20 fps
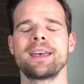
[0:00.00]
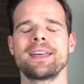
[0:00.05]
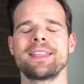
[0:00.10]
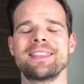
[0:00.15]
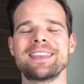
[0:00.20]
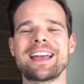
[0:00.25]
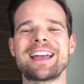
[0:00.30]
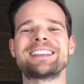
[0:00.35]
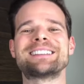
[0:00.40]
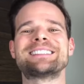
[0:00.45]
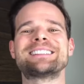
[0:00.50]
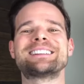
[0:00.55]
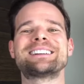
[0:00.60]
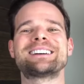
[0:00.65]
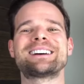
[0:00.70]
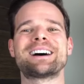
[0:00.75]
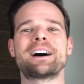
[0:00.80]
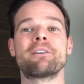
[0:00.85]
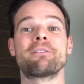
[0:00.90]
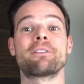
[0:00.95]
The idea
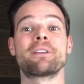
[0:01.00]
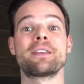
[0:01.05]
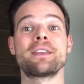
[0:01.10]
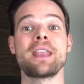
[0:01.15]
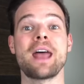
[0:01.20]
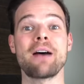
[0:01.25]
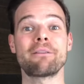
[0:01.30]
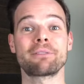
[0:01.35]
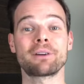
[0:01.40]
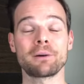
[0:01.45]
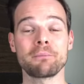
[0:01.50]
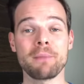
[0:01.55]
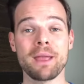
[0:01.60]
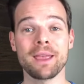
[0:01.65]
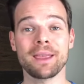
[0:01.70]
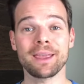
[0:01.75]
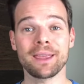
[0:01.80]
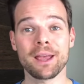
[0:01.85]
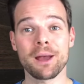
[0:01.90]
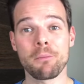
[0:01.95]
of never
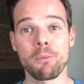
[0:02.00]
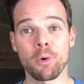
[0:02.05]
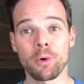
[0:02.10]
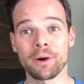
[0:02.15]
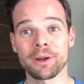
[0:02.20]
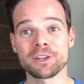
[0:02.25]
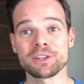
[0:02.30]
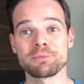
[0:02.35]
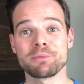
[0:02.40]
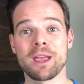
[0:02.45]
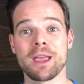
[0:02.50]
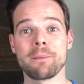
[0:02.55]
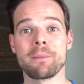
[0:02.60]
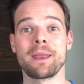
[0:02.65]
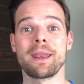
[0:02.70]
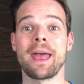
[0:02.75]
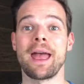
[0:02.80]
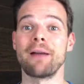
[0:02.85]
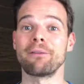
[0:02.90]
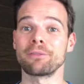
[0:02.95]
making a mortgage
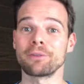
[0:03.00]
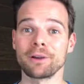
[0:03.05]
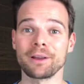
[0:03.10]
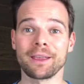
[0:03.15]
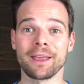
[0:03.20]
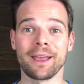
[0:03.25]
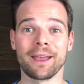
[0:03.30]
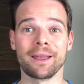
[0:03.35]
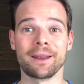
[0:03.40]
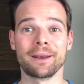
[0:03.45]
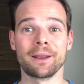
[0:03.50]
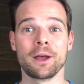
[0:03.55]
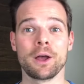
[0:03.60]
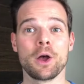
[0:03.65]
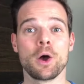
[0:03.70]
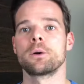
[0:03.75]
payment ever again